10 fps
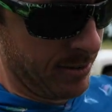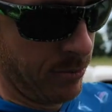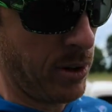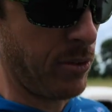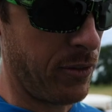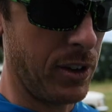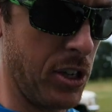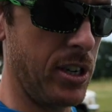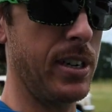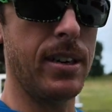river
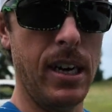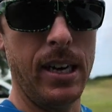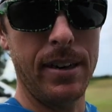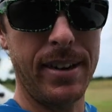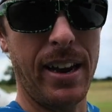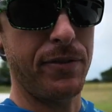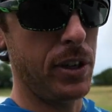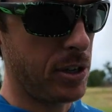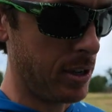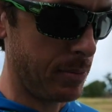fishing, uh,
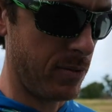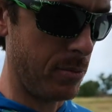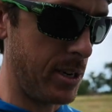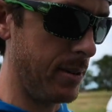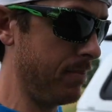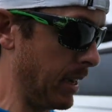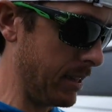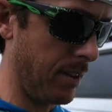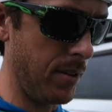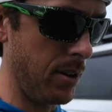catfish tips for me, I'd
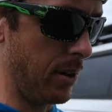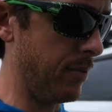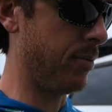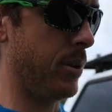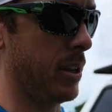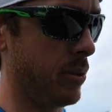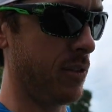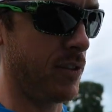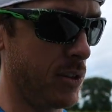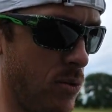love to know. I've really only
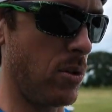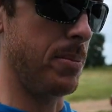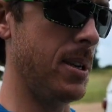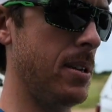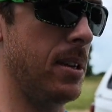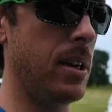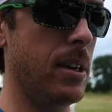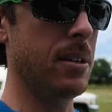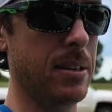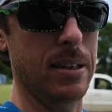fished for them in,
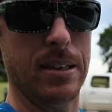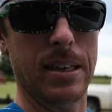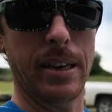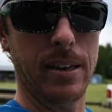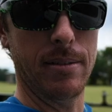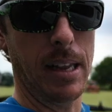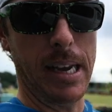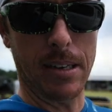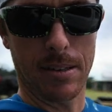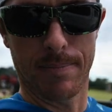uh, in
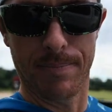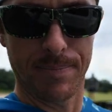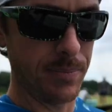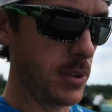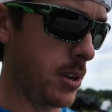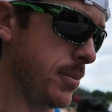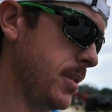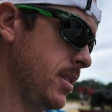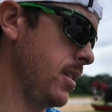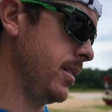lakes. So
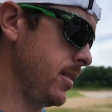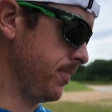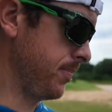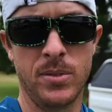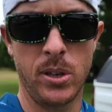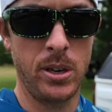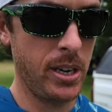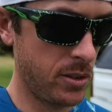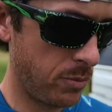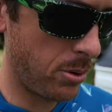that's all I know. So you
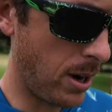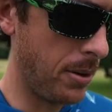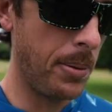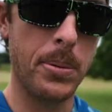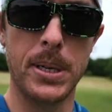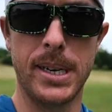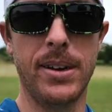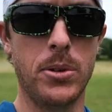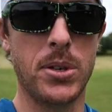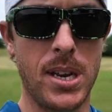guys probably
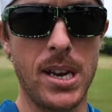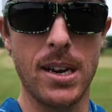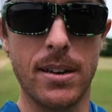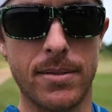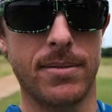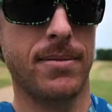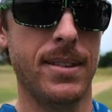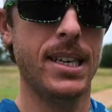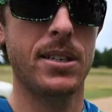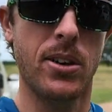never seen
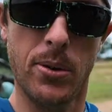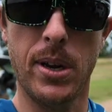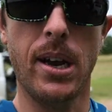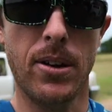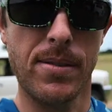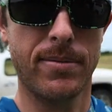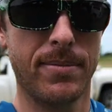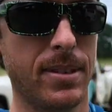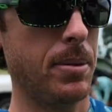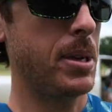this go down.
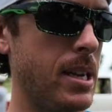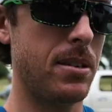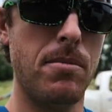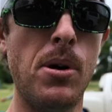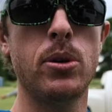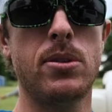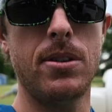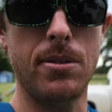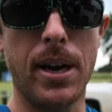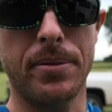I'm guessing most of
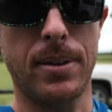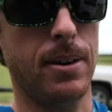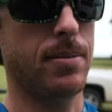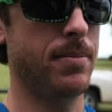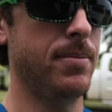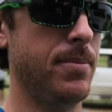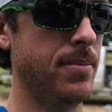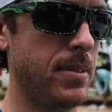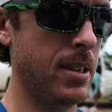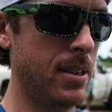you out there.
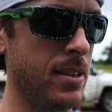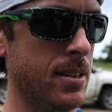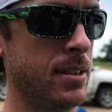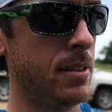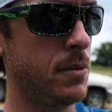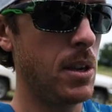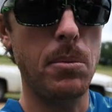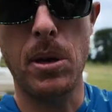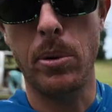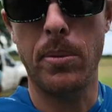You've seen
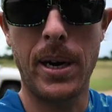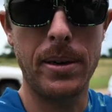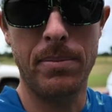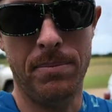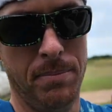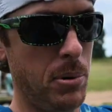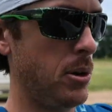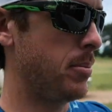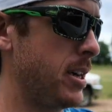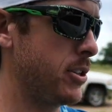me put my boat
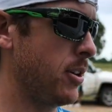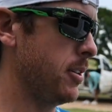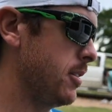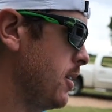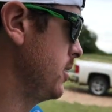on my trailer a